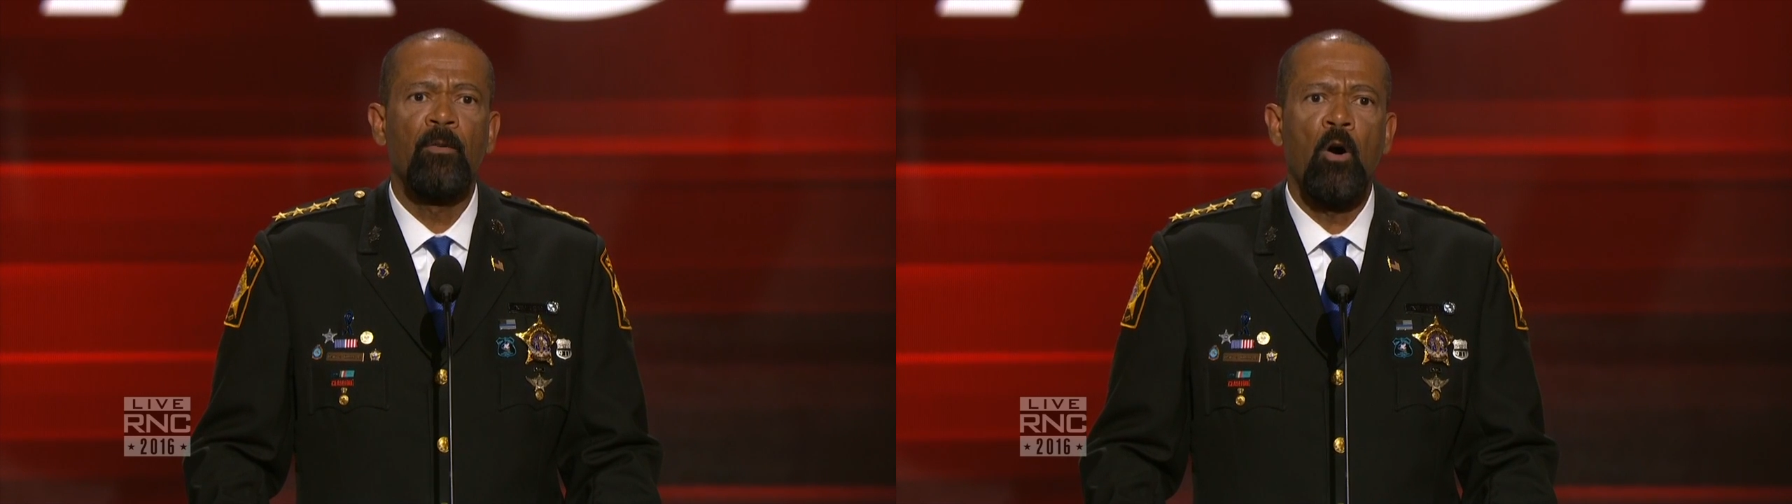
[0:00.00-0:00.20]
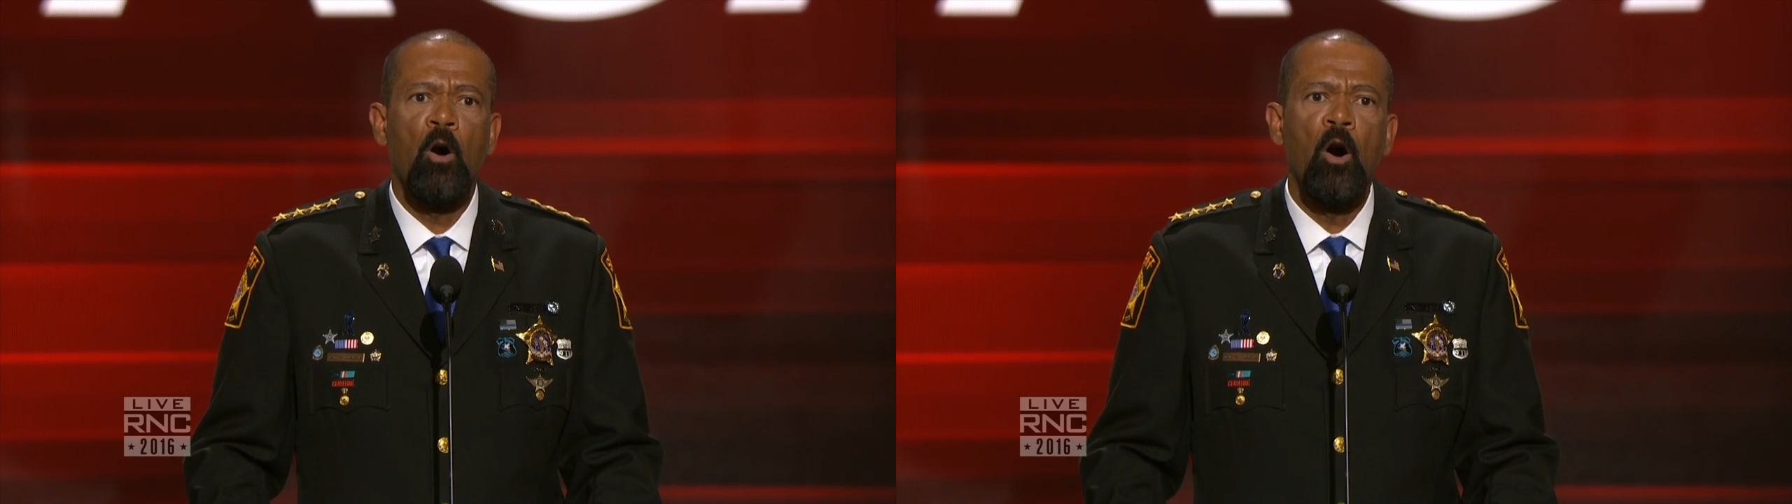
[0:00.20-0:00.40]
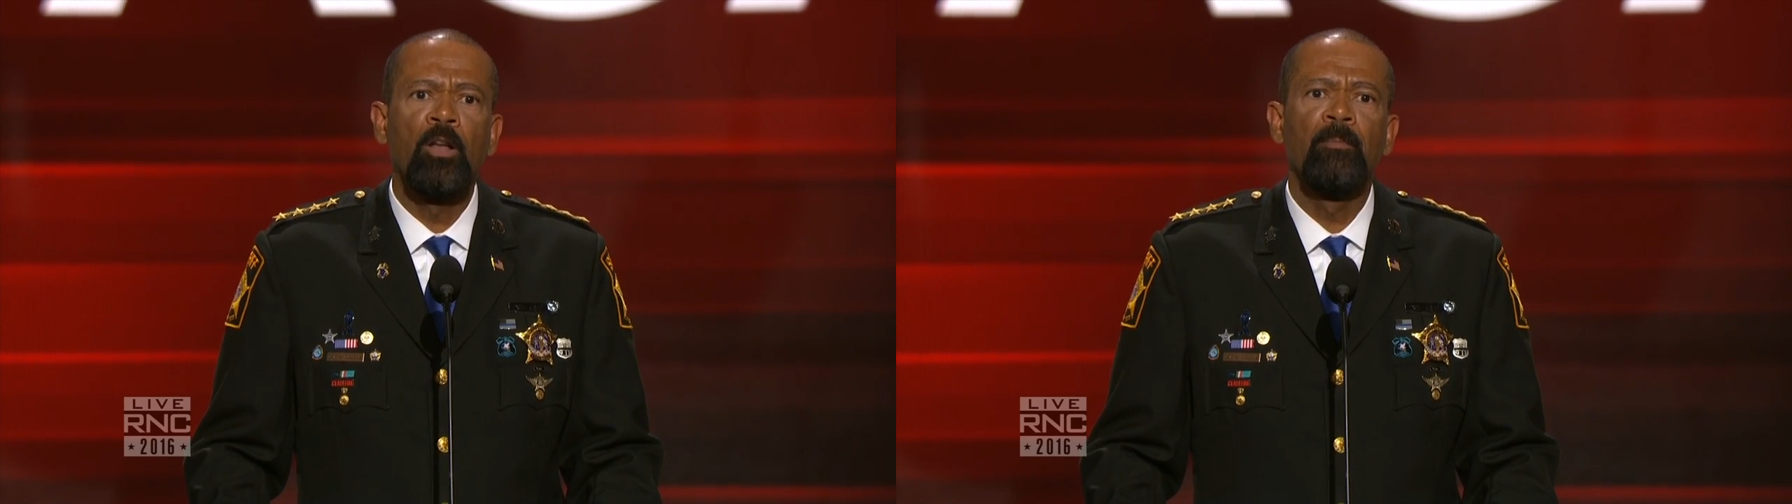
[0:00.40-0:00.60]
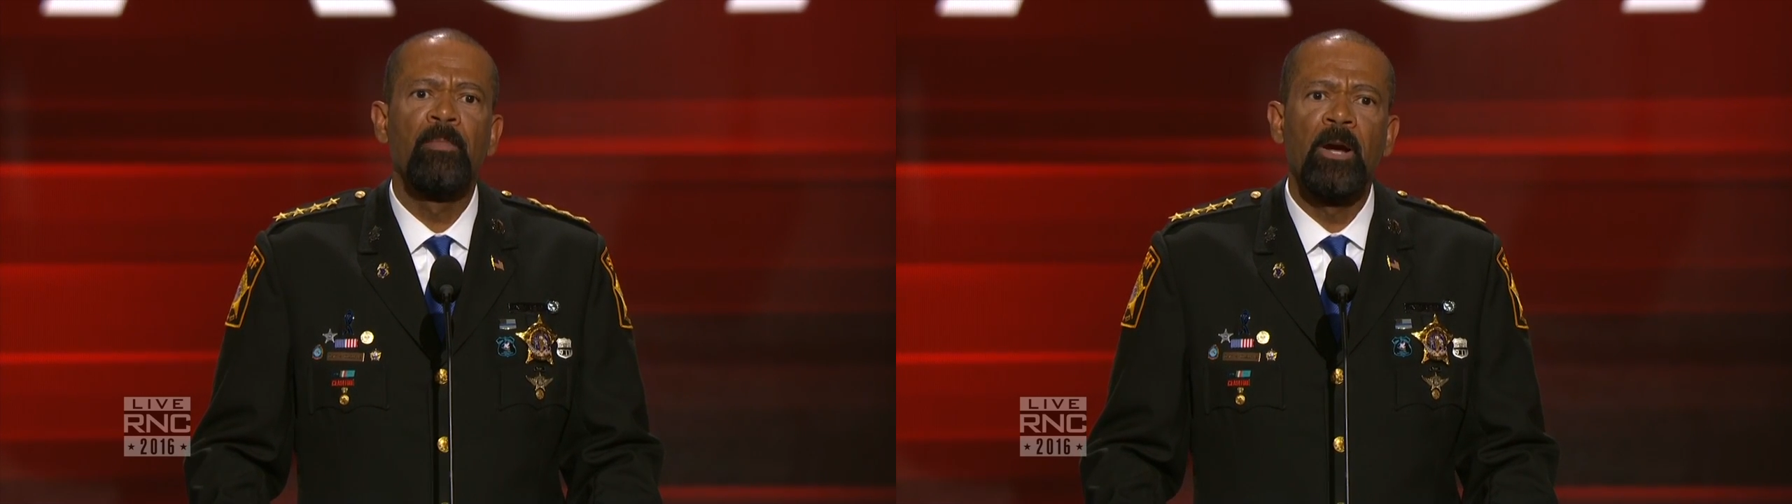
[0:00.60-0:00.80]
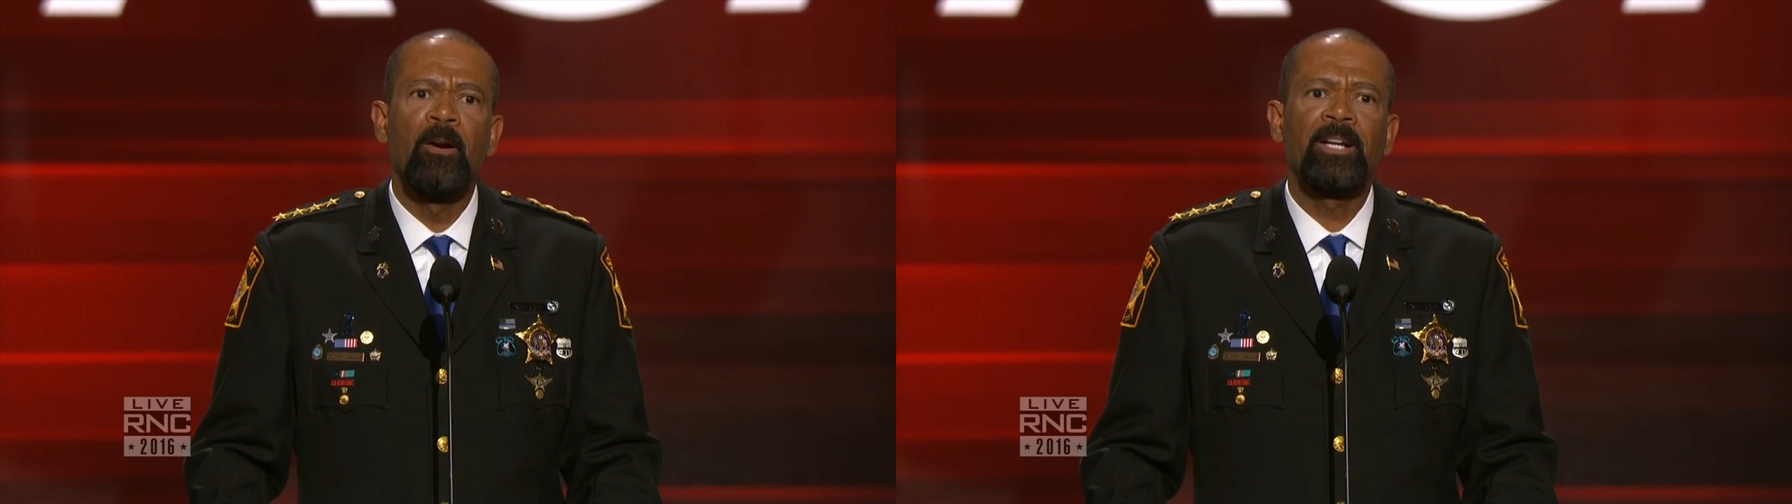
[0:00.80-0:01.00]
all
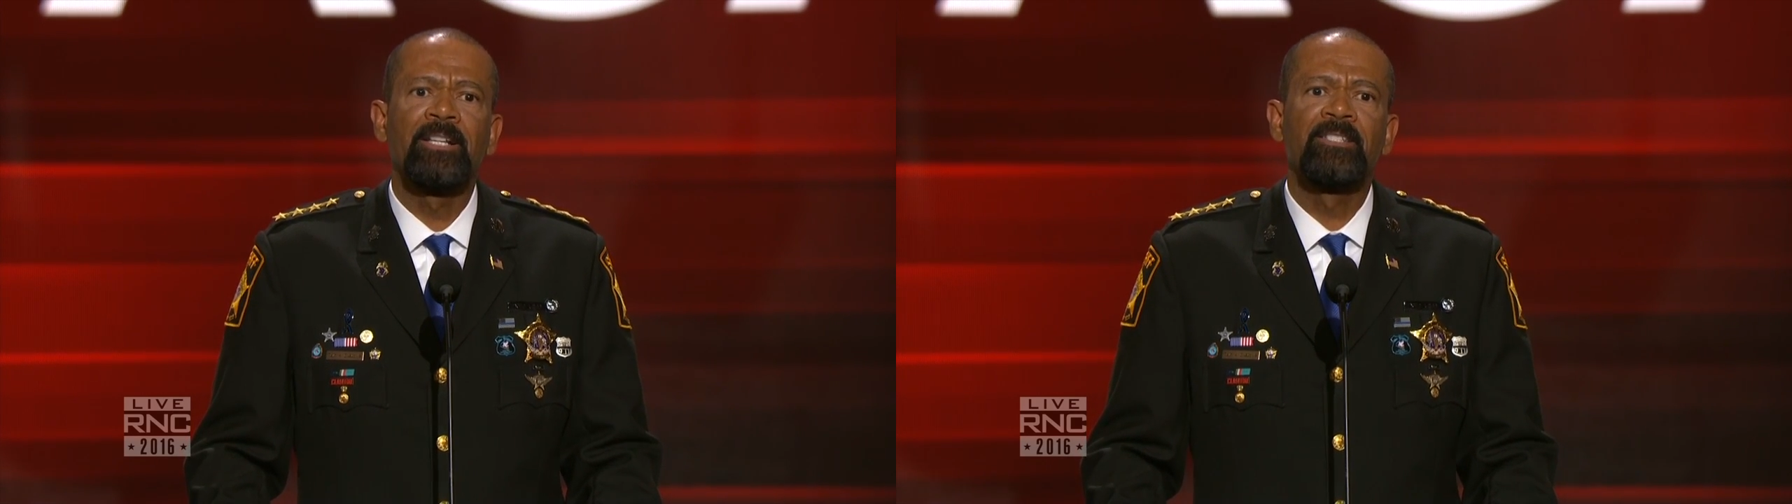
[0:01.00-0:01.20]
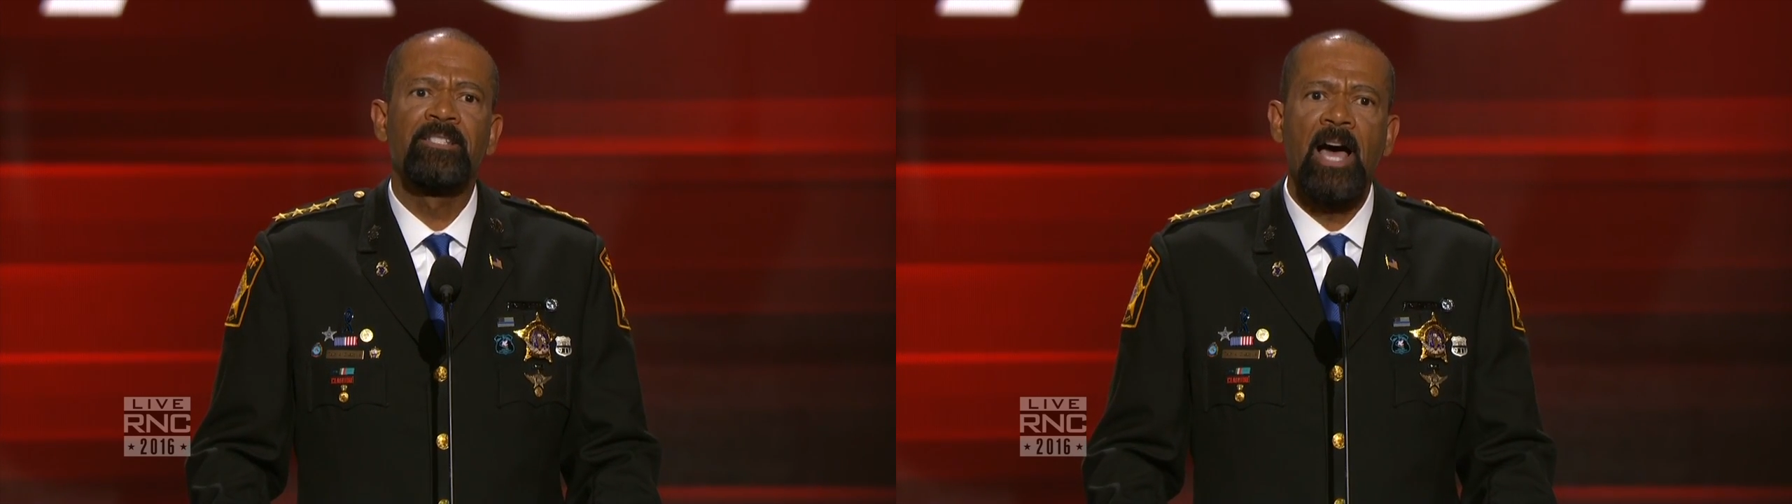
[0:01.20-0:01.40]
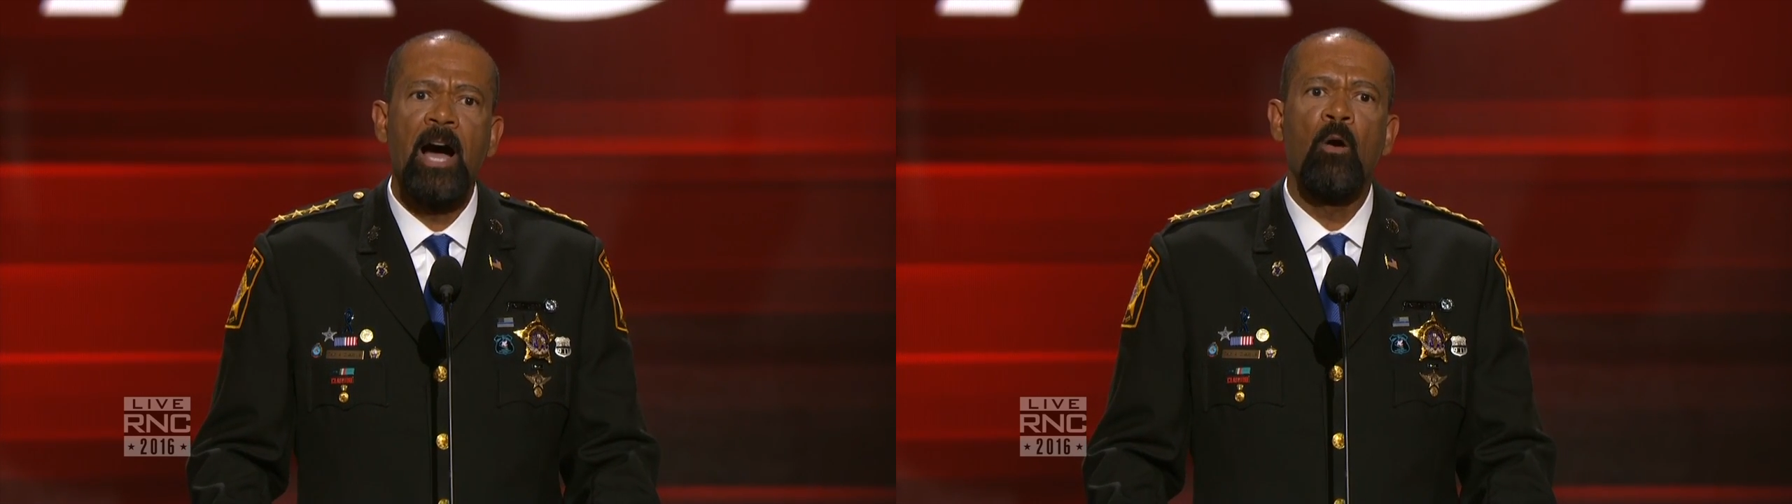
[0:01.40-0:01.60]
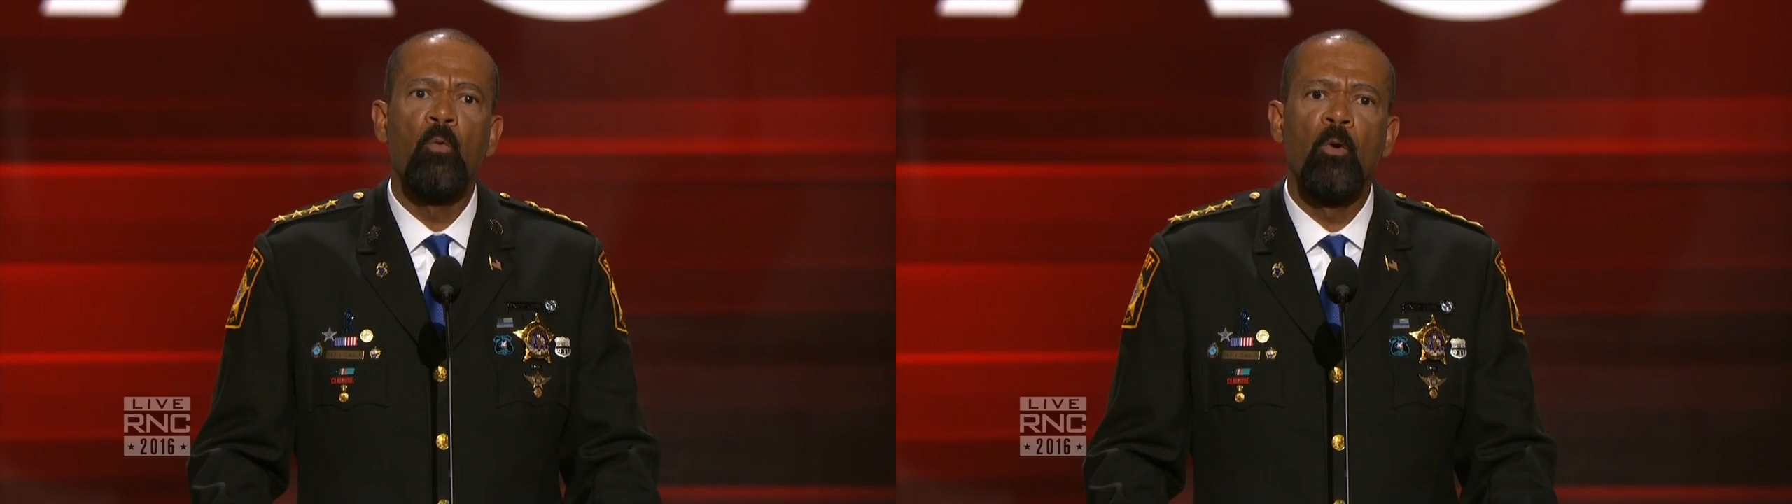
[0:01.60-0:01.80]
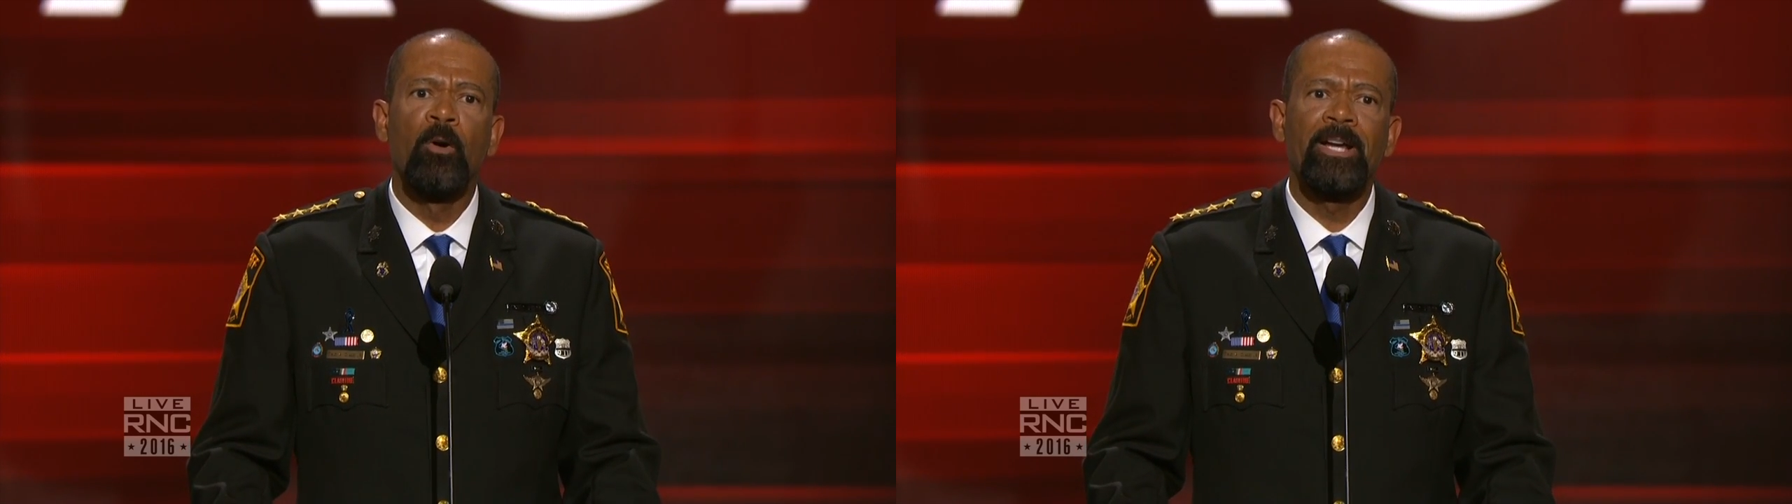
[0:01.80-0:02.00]
Americans now
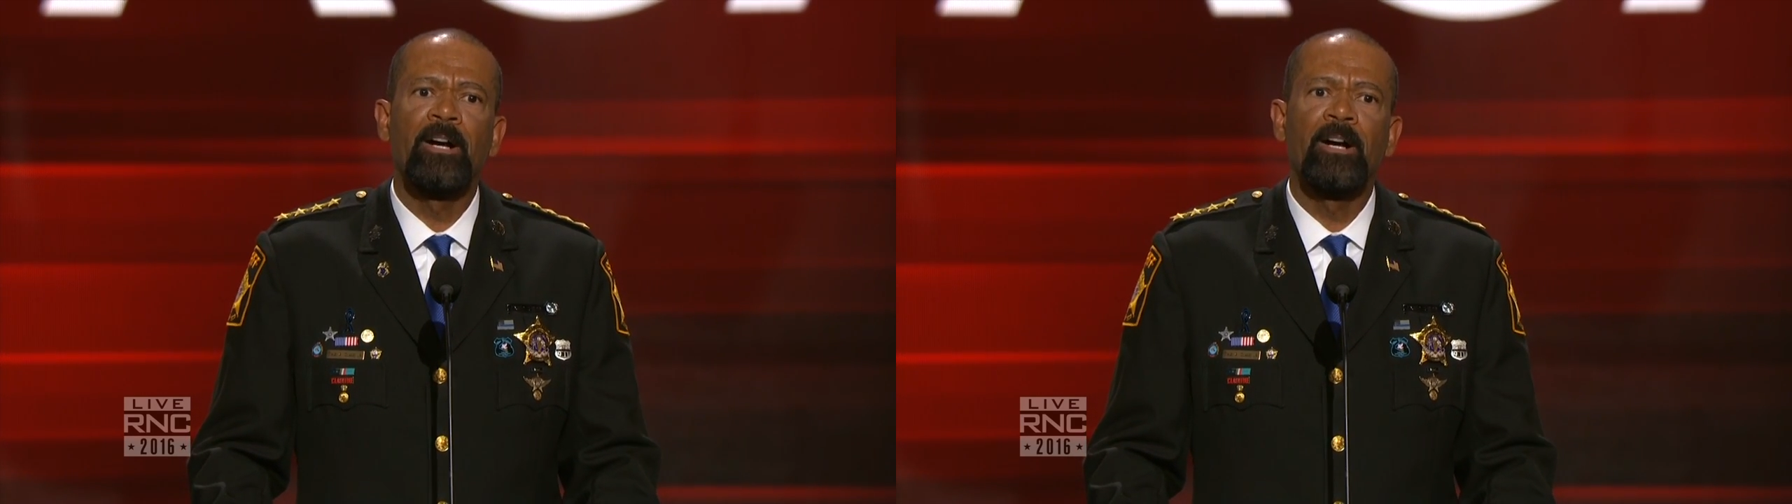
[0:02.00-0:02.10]
worry